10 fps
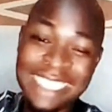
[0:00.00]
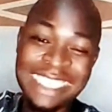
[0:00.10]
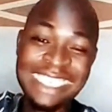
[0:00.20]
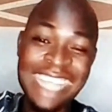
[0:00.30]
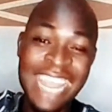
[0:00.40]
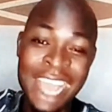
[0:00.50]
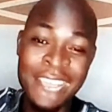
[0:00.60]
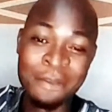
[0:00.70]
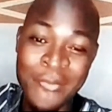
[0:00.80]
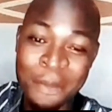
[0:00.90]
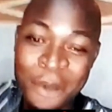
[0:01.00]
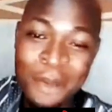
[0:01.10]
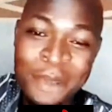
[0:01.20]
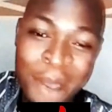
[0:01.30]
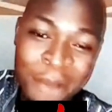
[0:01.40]
sister like my
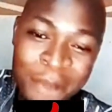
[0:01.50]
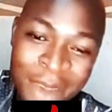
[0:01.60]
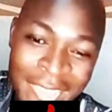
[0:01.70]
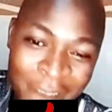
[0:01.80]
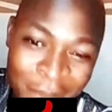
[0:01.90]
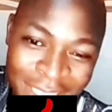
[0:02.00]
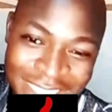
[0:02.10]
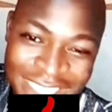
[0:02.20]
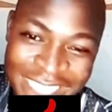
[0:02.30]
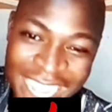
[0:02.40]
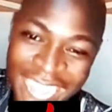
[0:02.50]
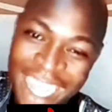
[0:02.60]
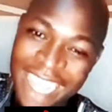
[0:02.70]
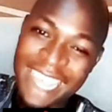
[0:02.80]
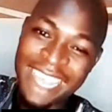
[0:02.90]
mommy like my sister,